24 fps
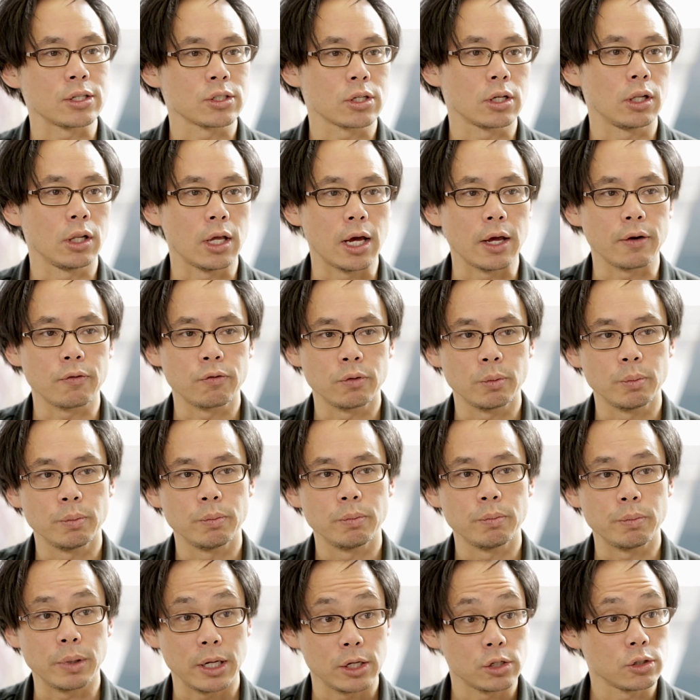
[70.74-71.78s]
ask a lot
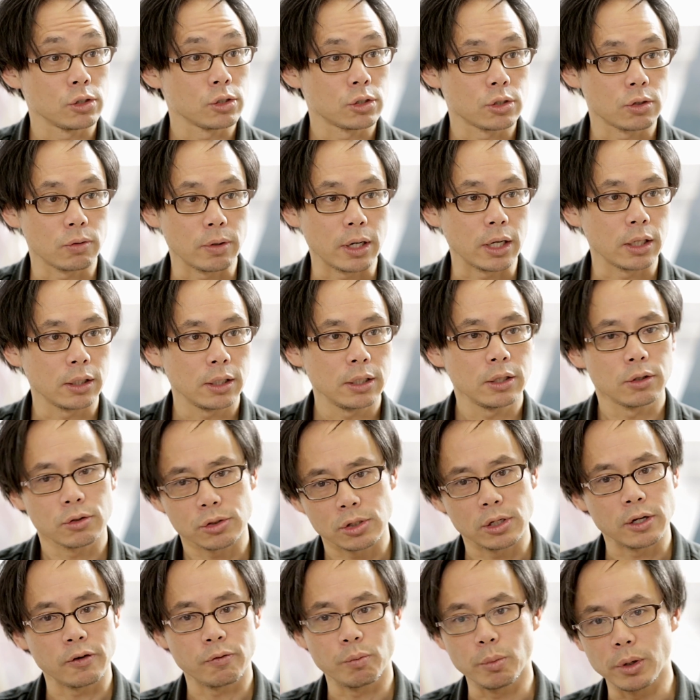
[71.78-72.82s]
from patients directly.
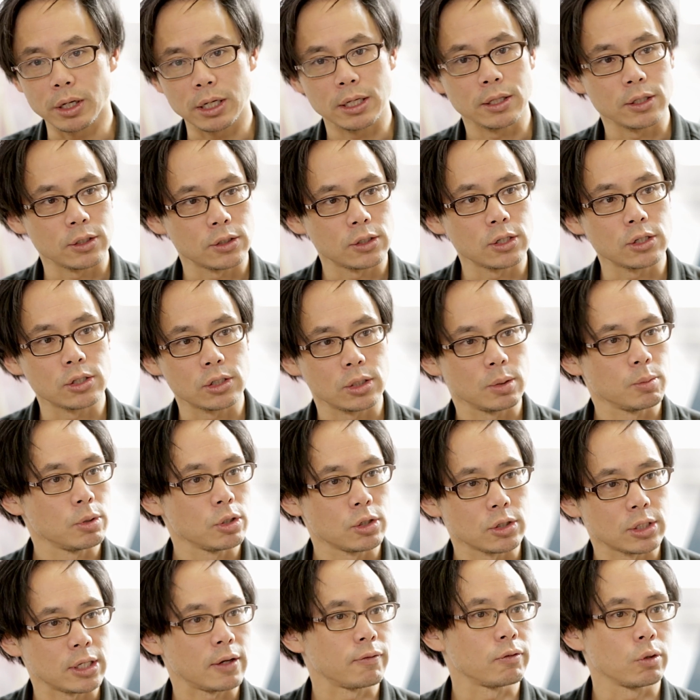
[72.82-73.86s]
There's enough money in the system, you
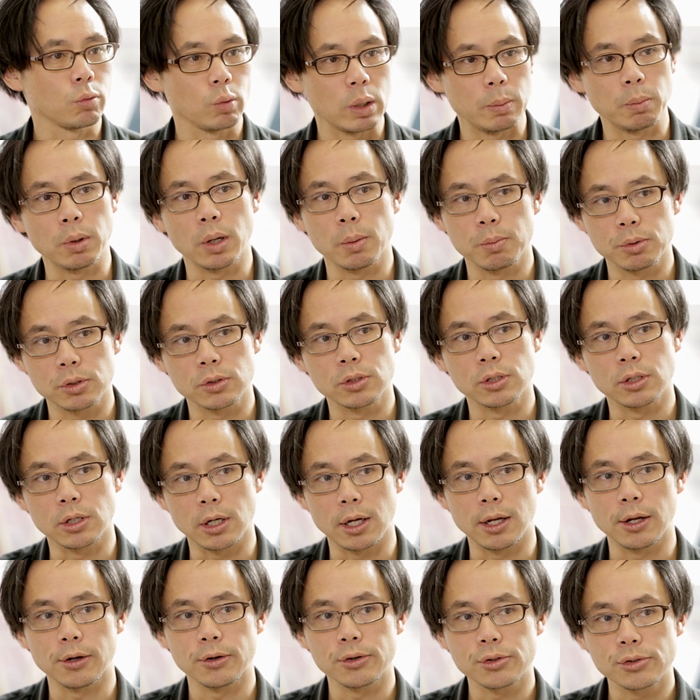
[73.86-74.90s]
just have to repurpose the
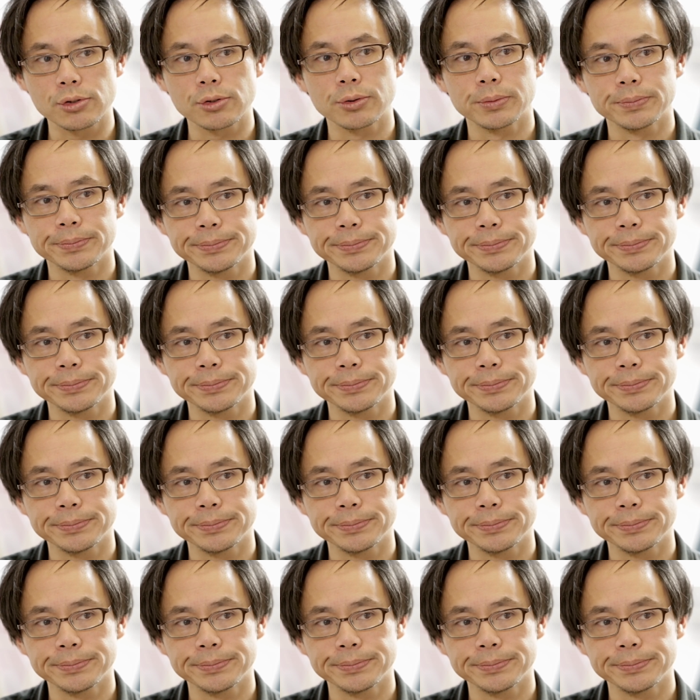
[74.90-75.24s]
dollars.